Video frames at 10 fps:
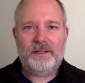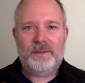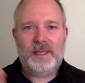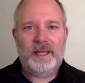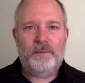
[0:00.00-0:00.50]
So
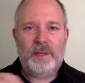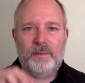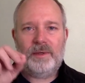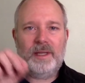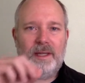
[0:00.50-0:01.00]
we get
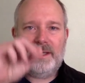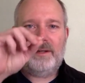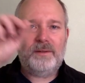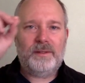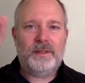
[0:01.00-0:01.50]
people getting
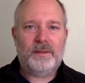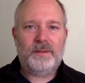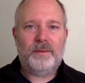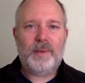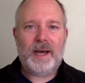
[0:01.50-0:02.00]
in older and
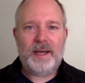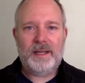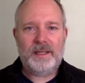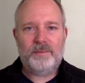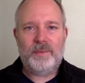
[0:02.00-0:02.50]
older
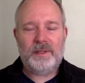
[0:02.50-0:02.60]
bodies,